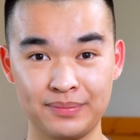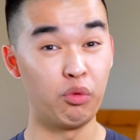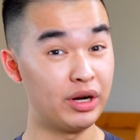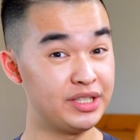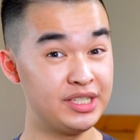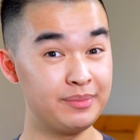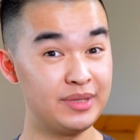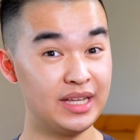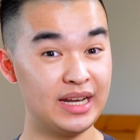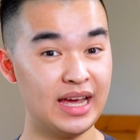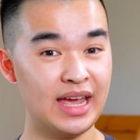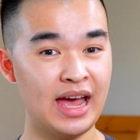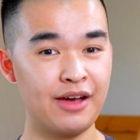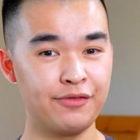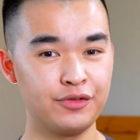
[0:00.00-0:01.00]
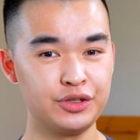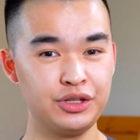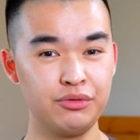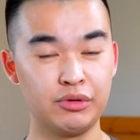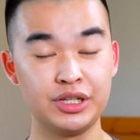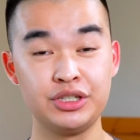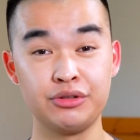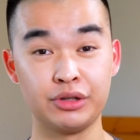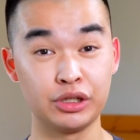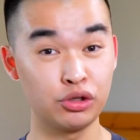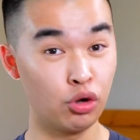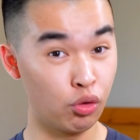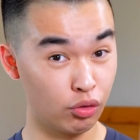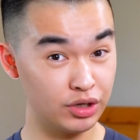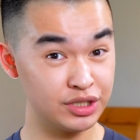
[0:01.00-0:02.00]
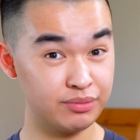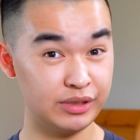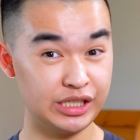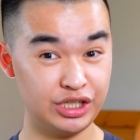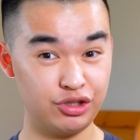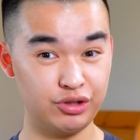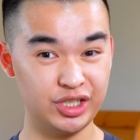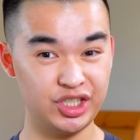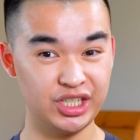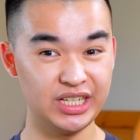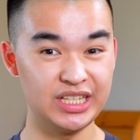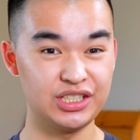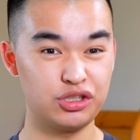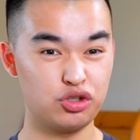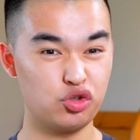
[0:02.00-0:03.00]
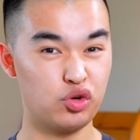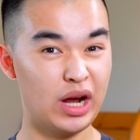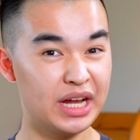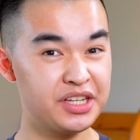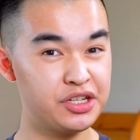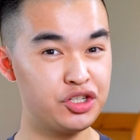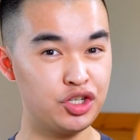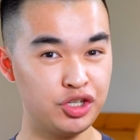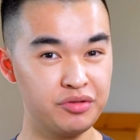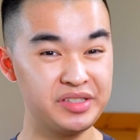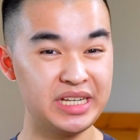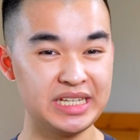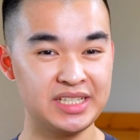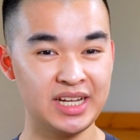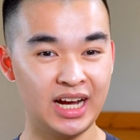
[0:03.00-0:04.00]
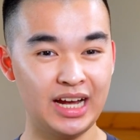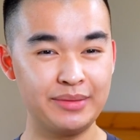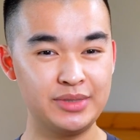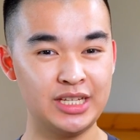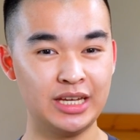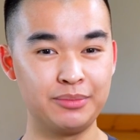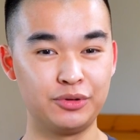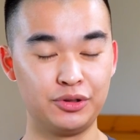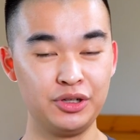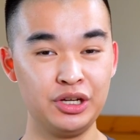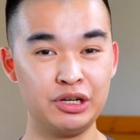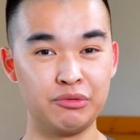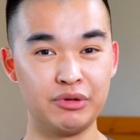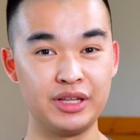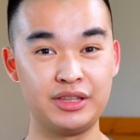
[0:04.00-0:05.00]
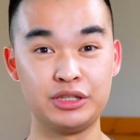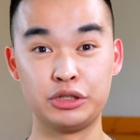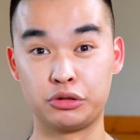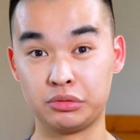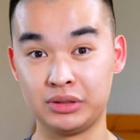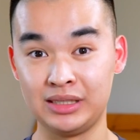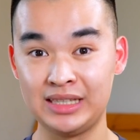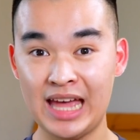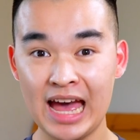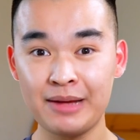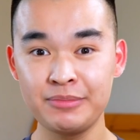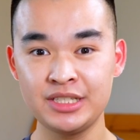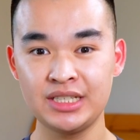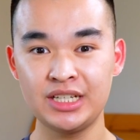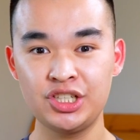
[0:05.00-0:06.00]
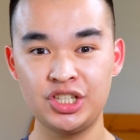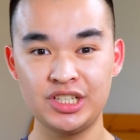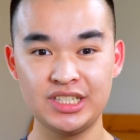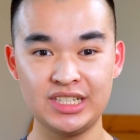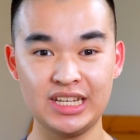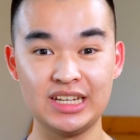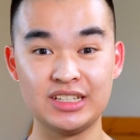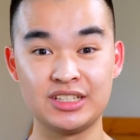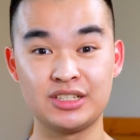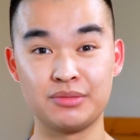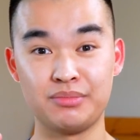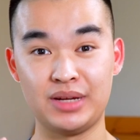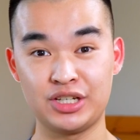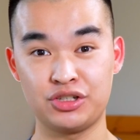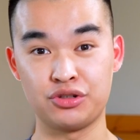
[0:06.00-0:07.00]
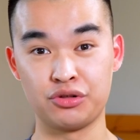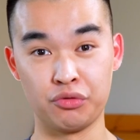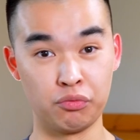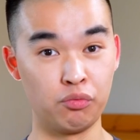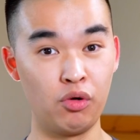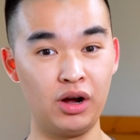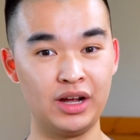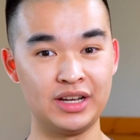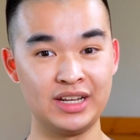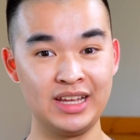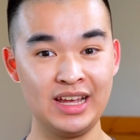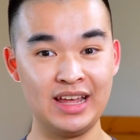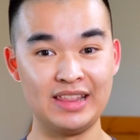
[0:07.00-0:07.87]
One tip that I have for you when doing course registration is try to choose a timetable with your lab sessions in semester 1